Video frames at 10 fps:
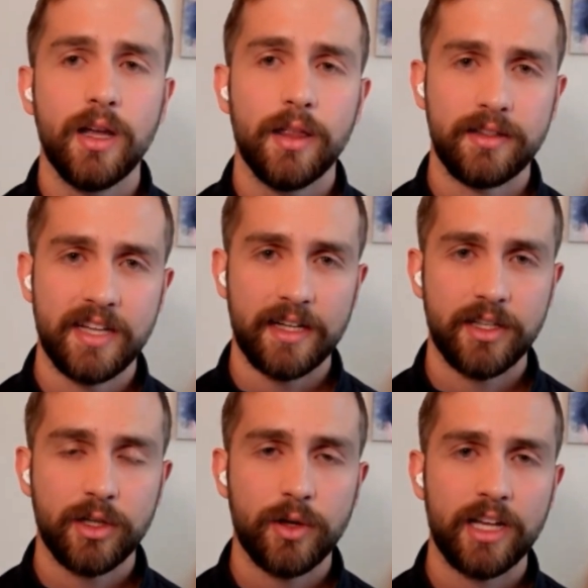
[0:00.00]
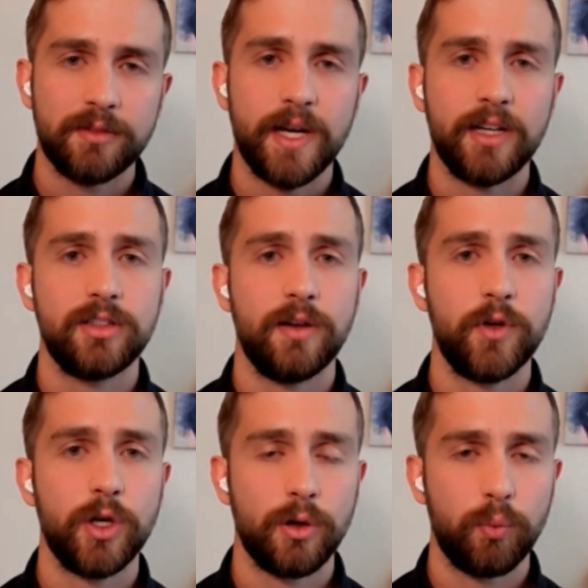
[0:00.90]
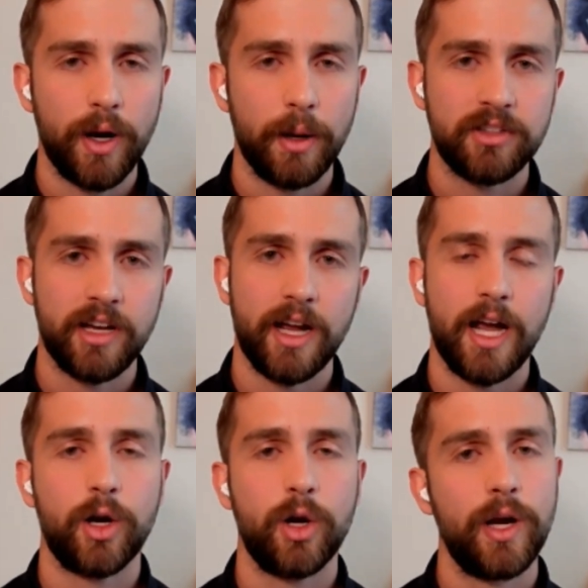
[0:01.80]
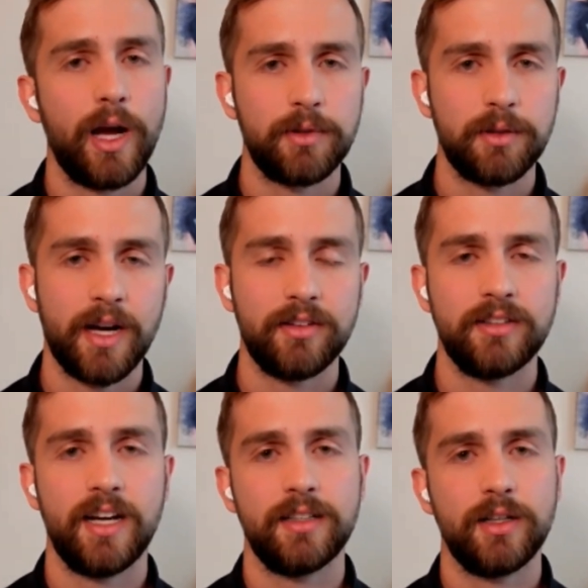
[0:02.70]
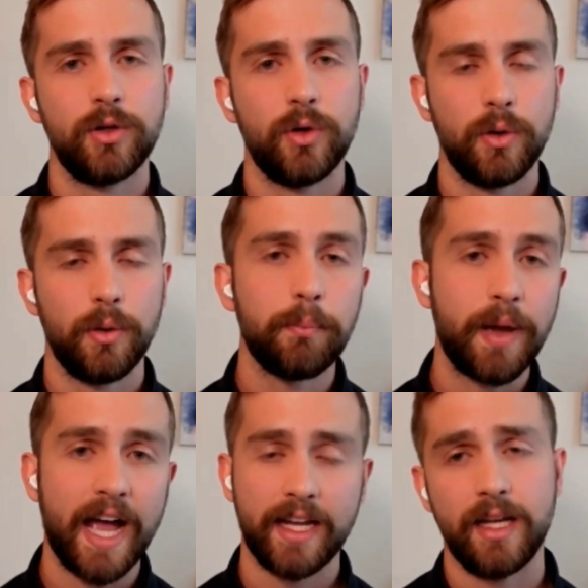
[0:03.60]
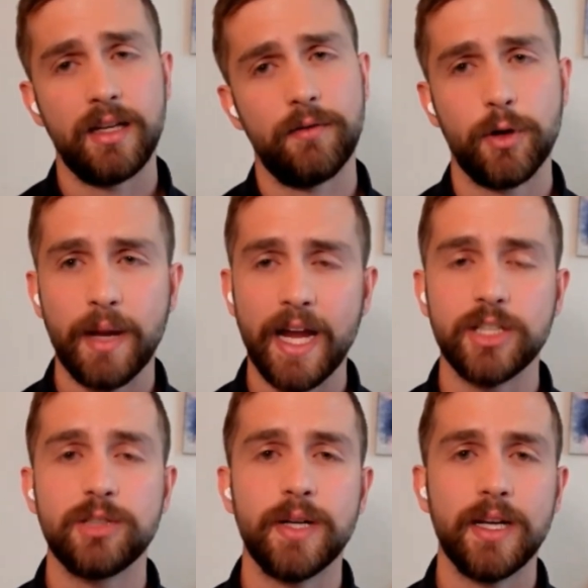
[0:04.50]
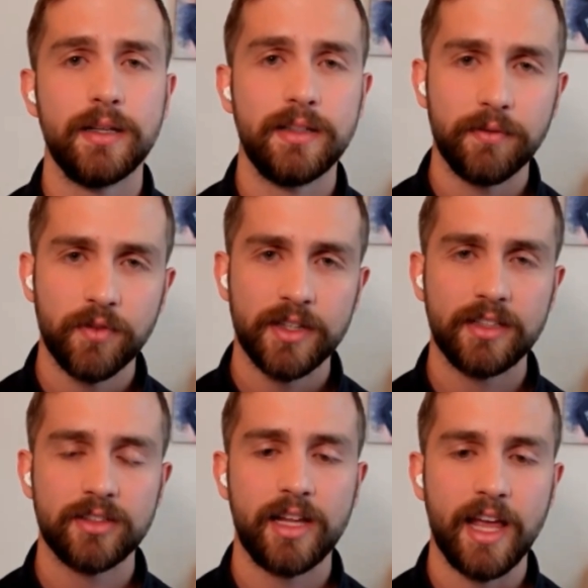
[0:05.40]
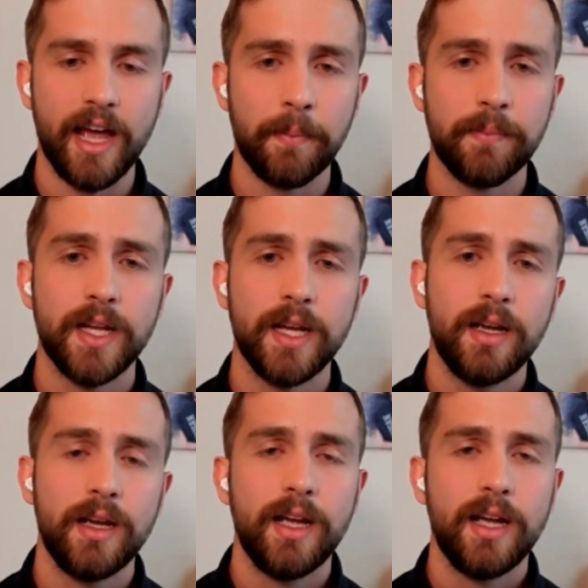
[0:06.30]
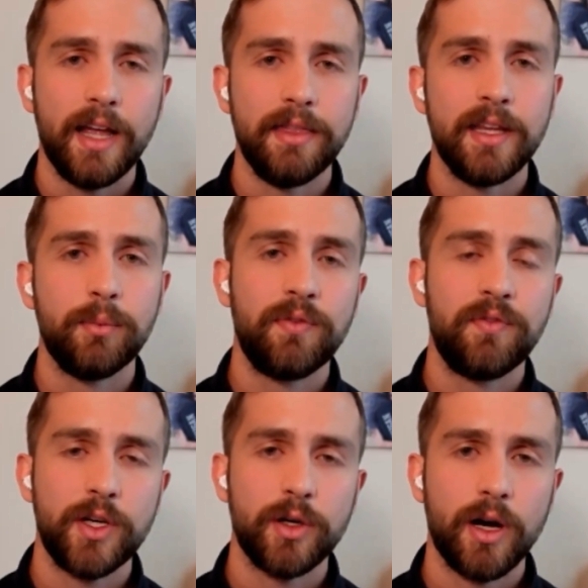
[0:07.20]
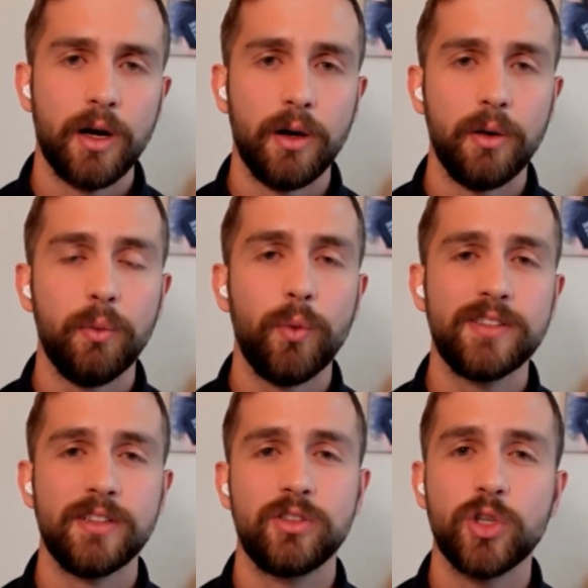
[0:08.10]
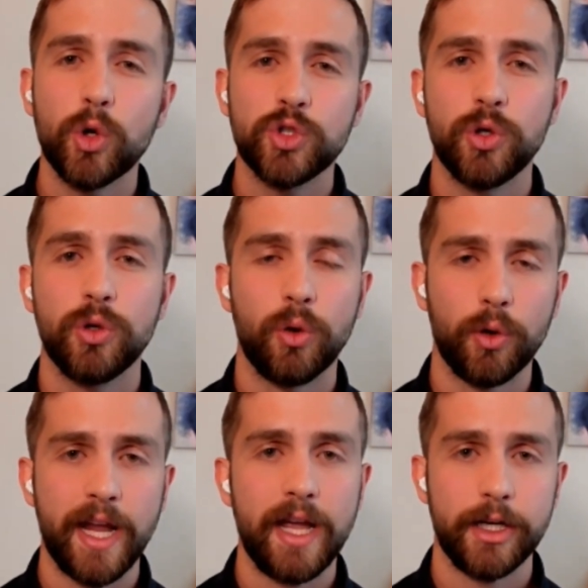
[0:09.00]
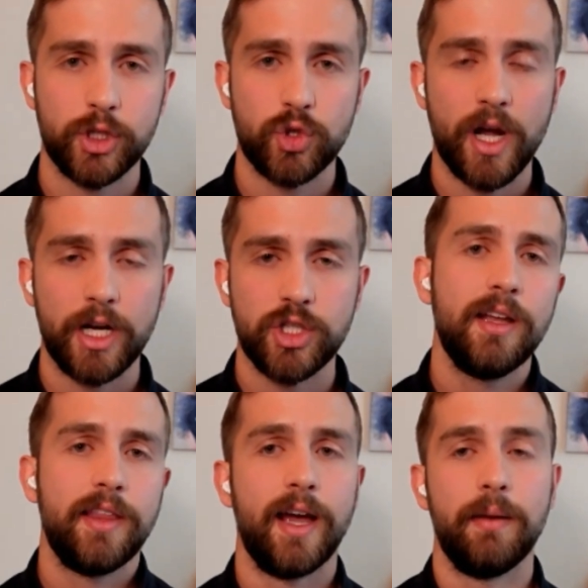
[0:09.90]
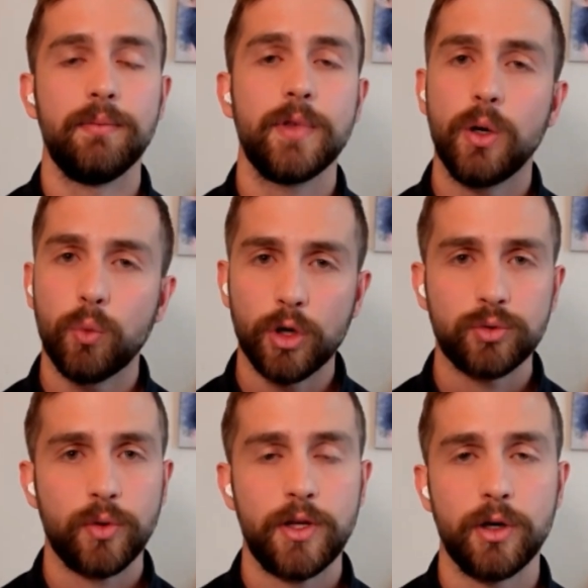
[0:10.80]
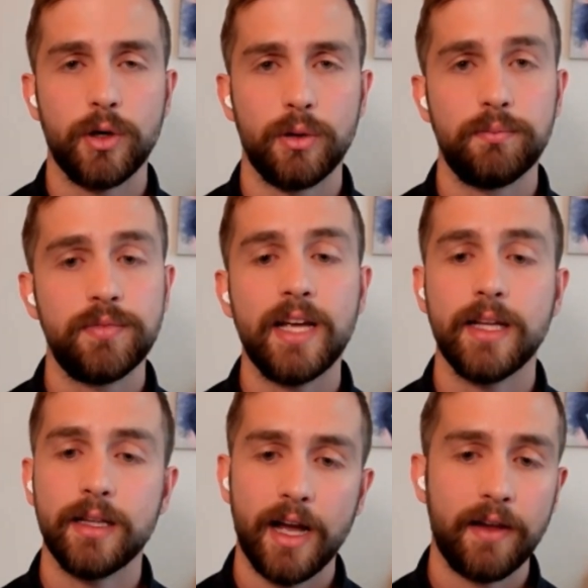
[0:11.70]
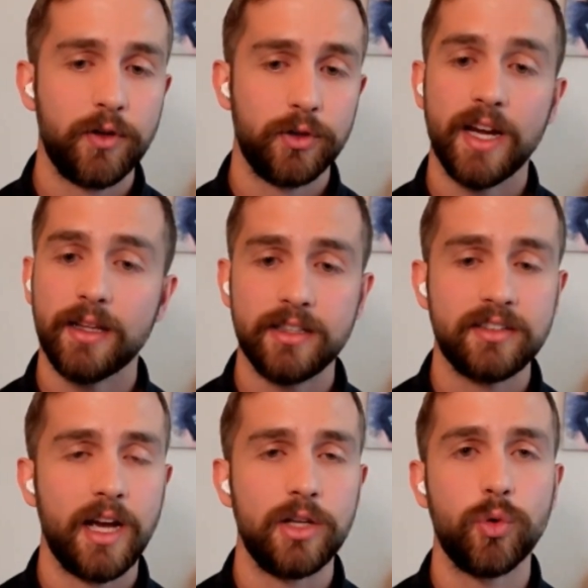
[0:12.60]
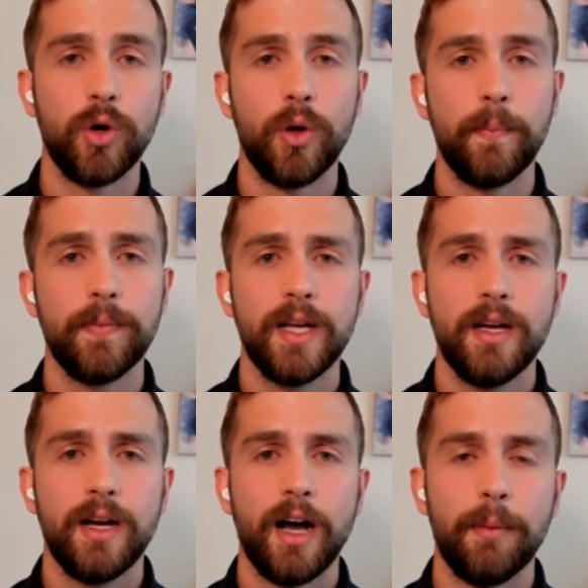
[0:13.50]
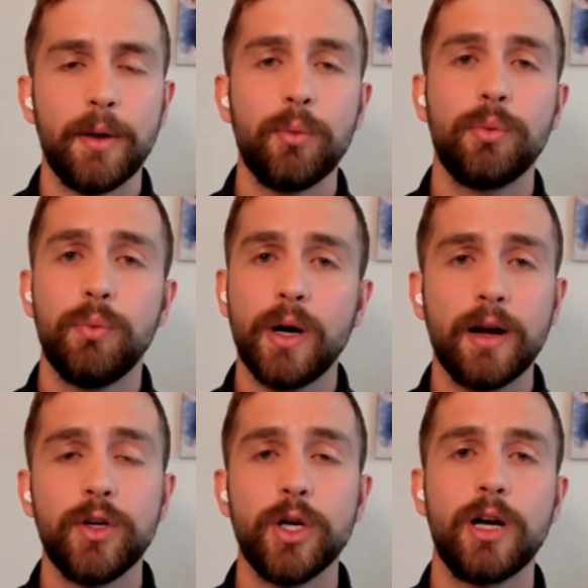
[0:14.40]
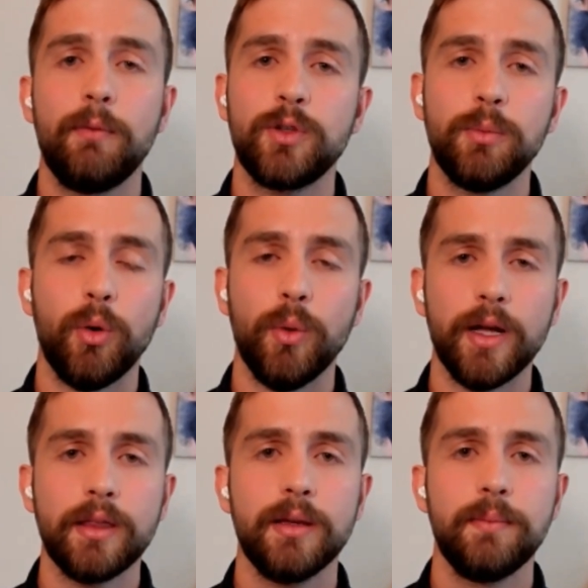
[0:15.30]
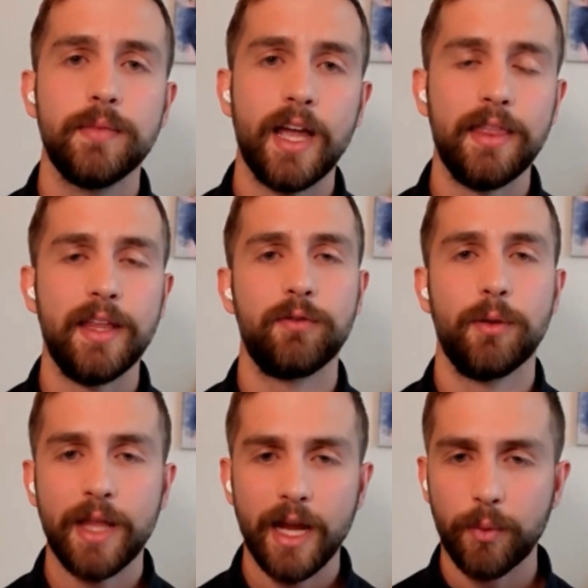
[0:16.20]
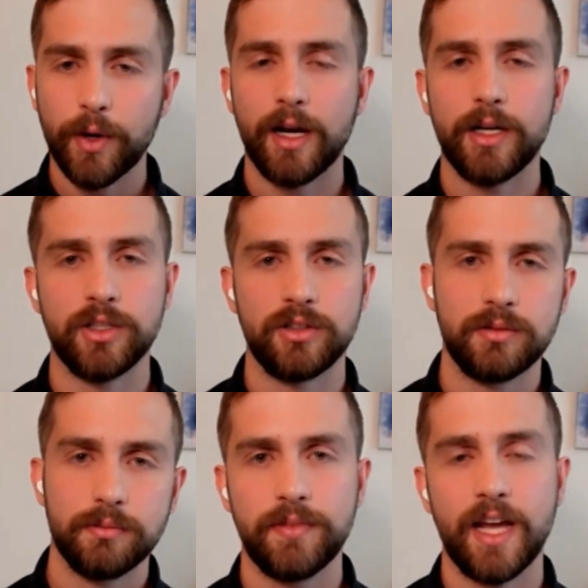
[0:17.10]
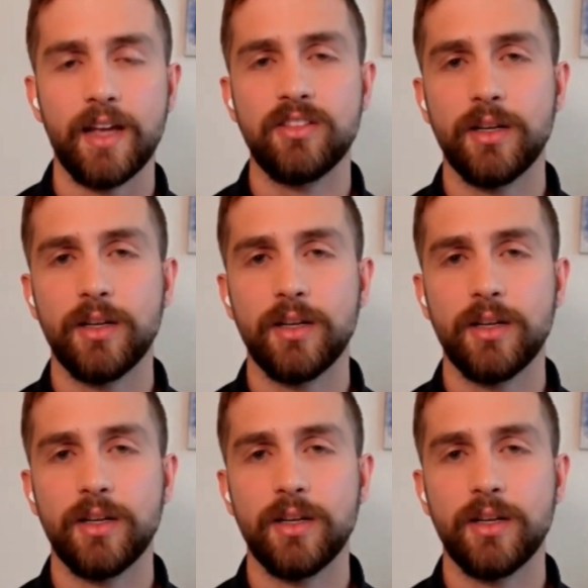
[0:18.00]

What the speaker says: the technical aspects of your website, how can we optimize the technical back end of your page speed, different things like that. And then we figure out what's a social organic strategy that works with your daily life, your daily schedule, and with whatever you're comfortable with. And then from there, we kind of just test